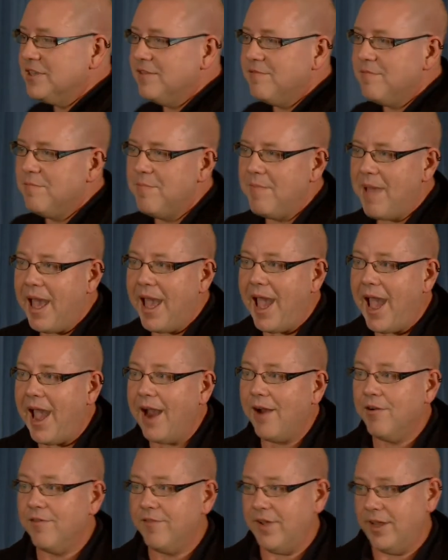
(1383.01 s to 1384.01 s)
have
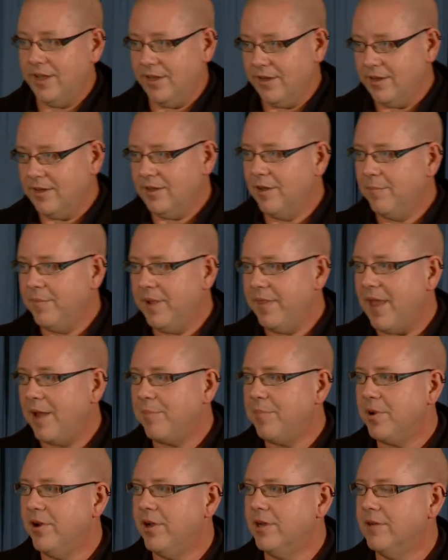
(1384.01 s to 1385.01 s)
aggravated in
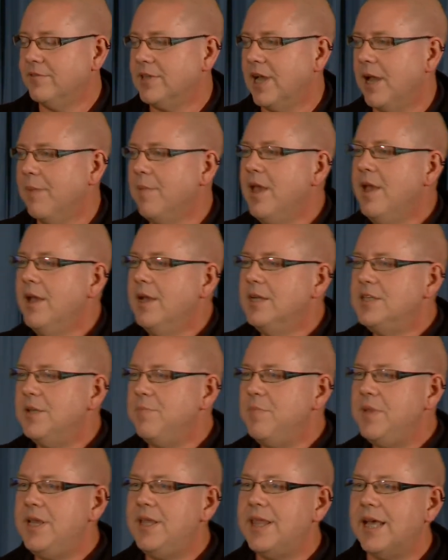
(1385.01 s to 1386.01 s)
that period of time. To
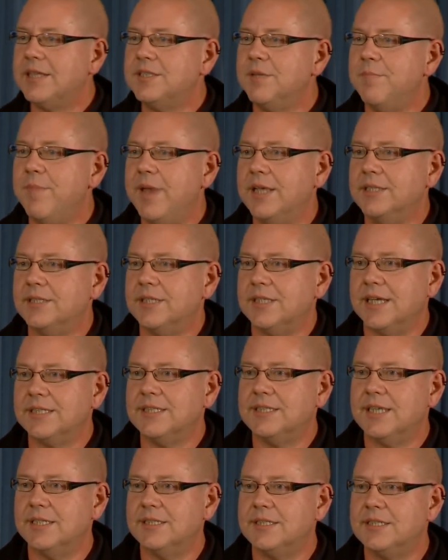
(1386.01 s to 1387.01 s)
me, that's amazing. That
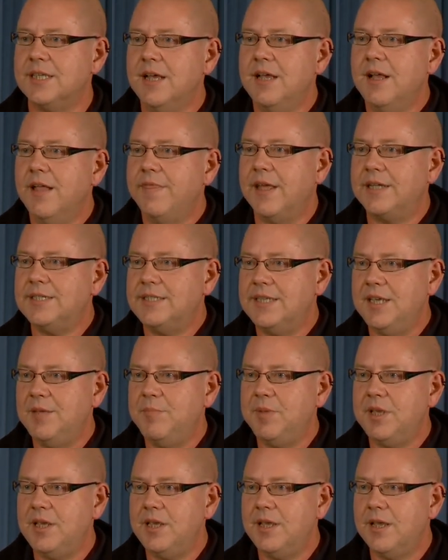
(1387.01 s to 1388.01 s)
says that
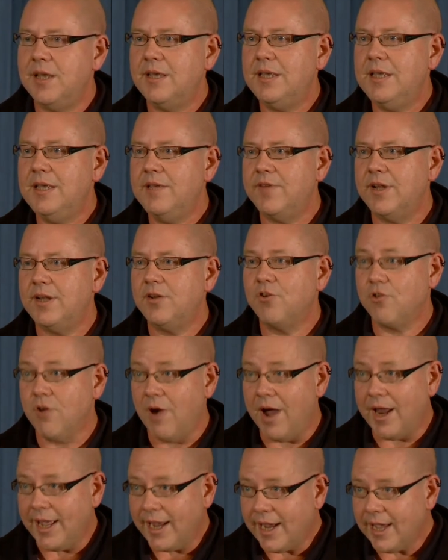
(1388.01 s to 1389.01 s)
TB, even
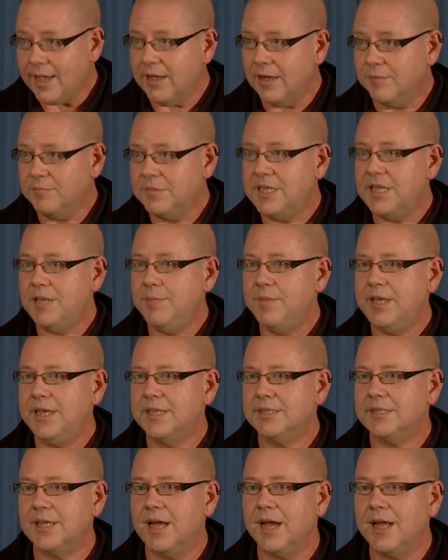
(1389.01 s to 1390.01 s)
chronic TB,
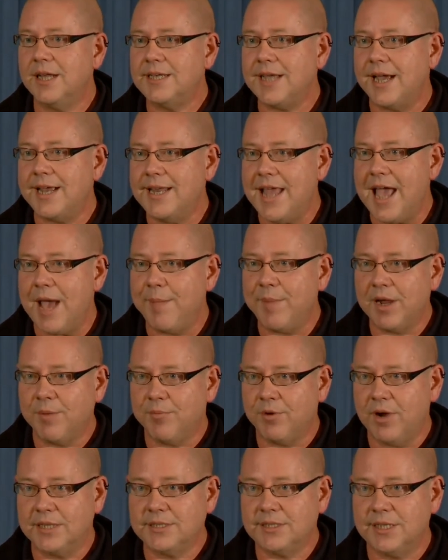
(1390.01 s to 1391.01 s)
is a dynamic
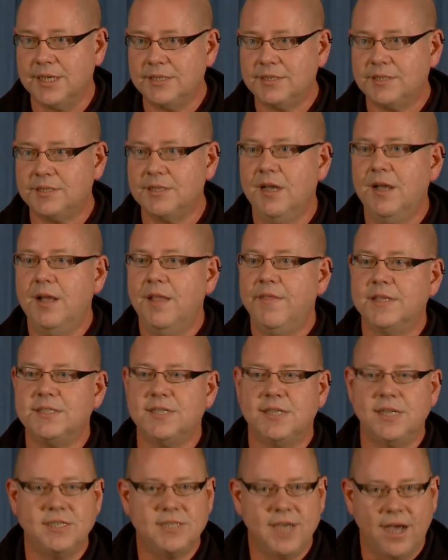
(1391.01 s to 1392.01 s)
process that's
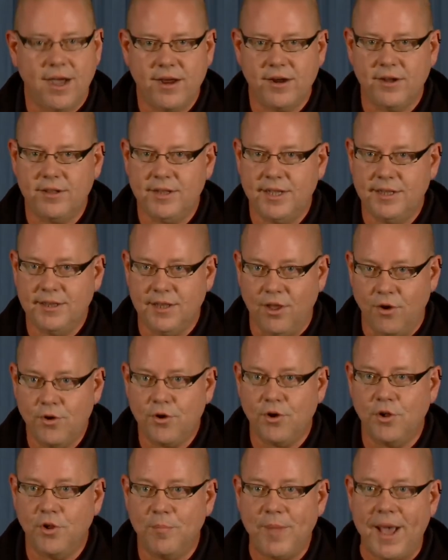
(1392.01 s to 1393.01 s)
an entirely
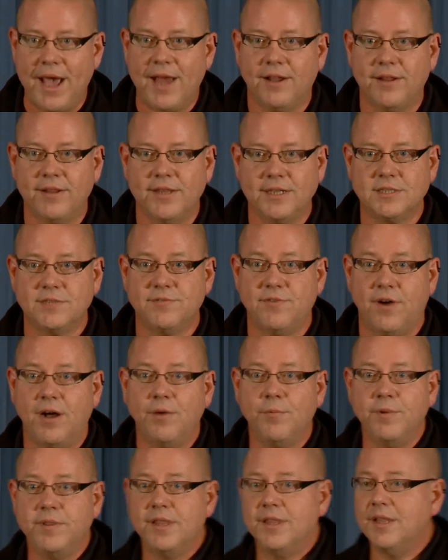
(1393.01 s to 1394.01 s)
local battle that's
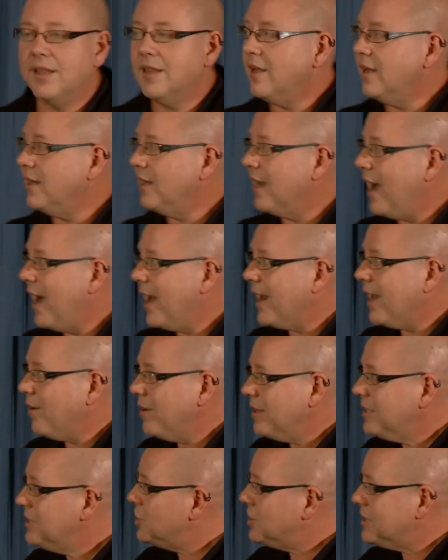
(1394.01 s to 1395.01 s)
fought within the lung on
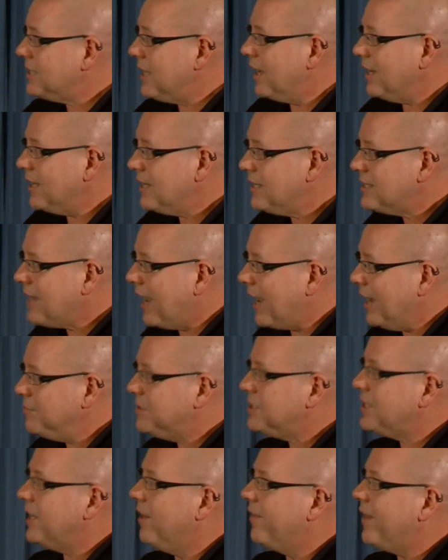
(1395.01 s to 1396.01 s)
just a time
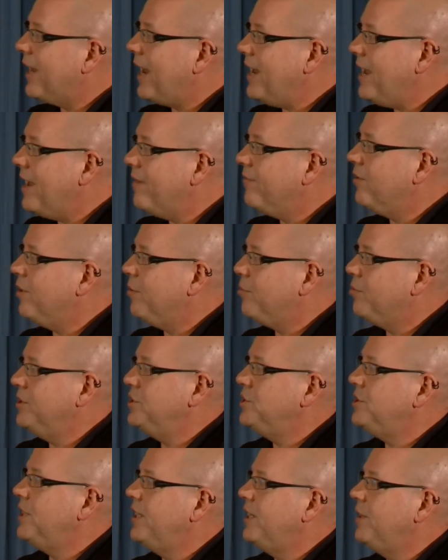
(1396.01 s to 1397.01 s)
scale that I never
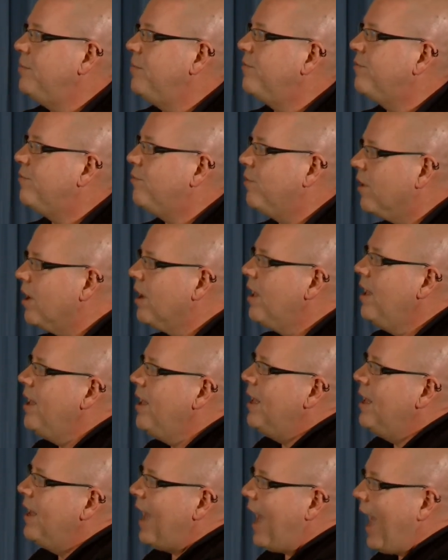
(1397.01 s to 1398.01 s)
appreciated before.
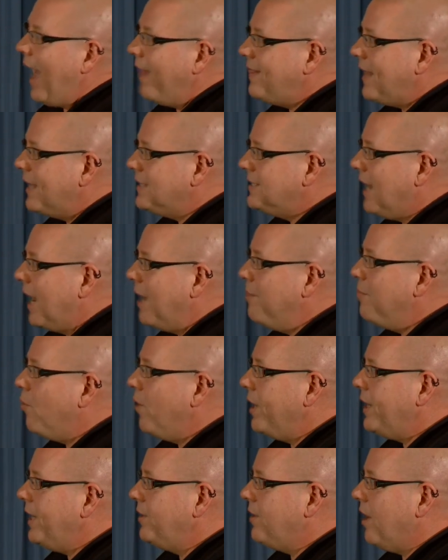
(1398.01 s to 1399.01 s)
At that time
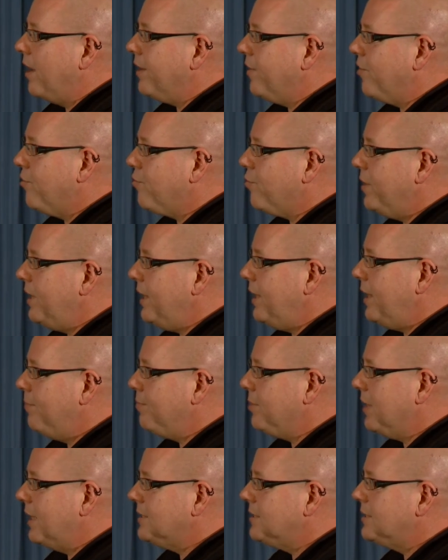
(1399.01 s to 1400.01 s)
point, he'd gone to
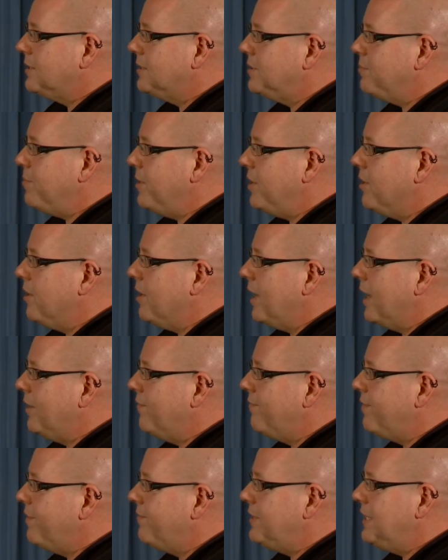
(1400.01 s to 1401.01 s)
3+ smear
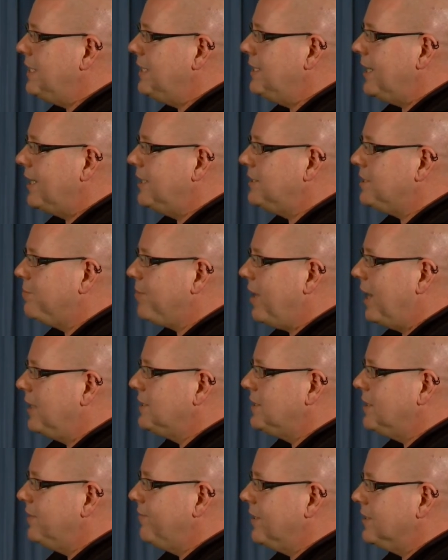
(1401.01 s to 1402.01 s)
and 15 days to
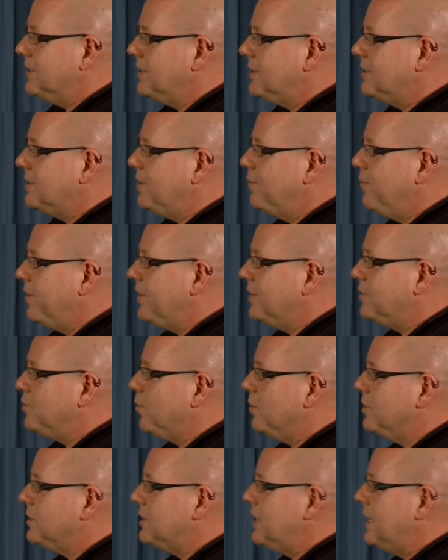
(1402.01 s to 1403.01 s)
positive, consistent with his
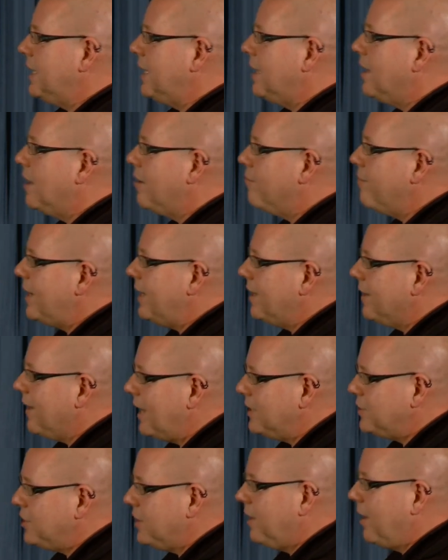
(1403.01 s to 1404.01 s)
worsening
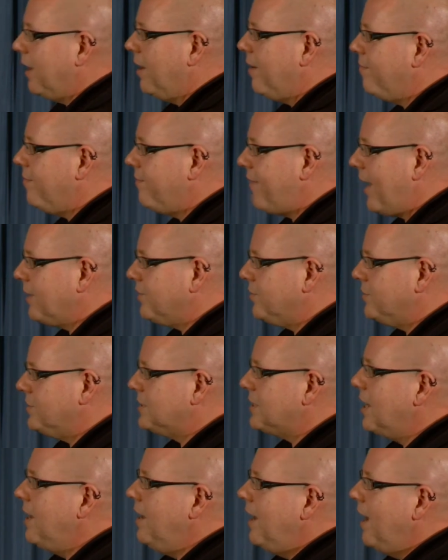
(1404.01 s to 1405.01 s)
radiologic
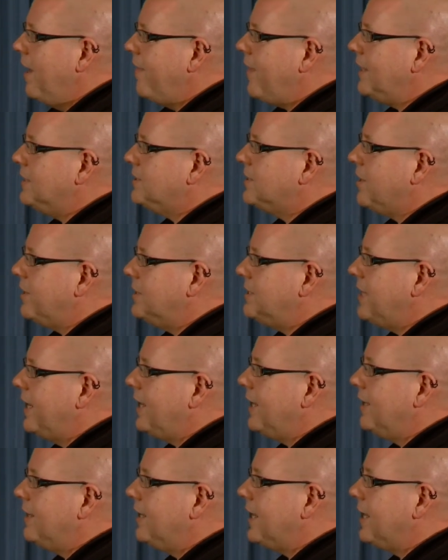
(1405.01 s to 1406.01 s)
factors. And then he started
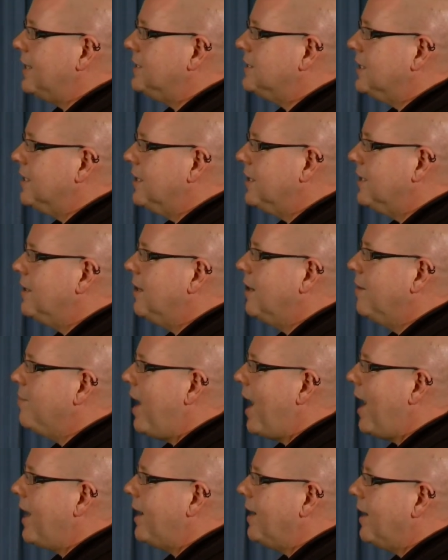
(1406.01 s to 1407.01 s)
taking linezolid,
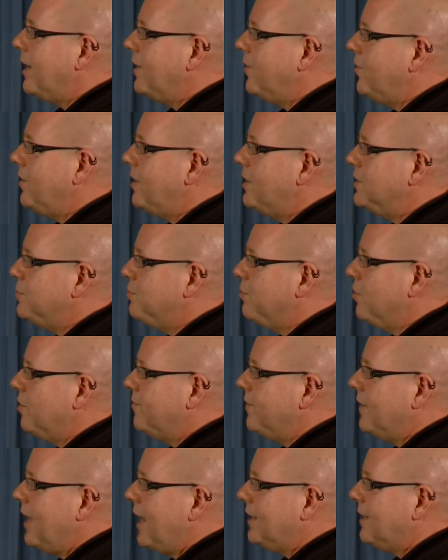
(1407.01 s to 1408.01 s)
added on to his
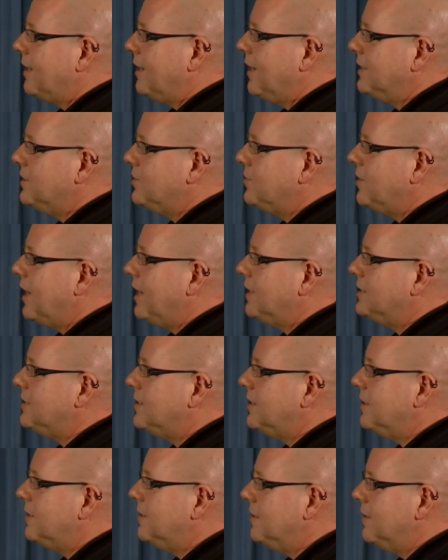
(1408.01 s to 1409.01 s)
prophylactic
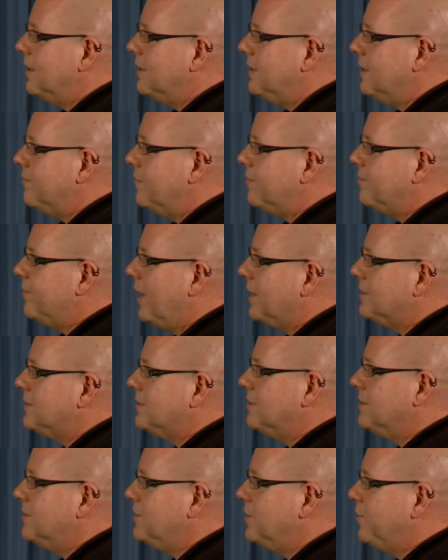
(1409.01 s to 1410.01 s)
isoniazid and
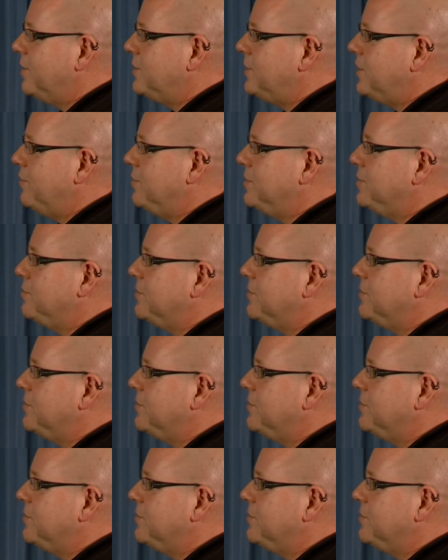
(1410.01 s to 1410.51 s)
levofloxacin, to which he was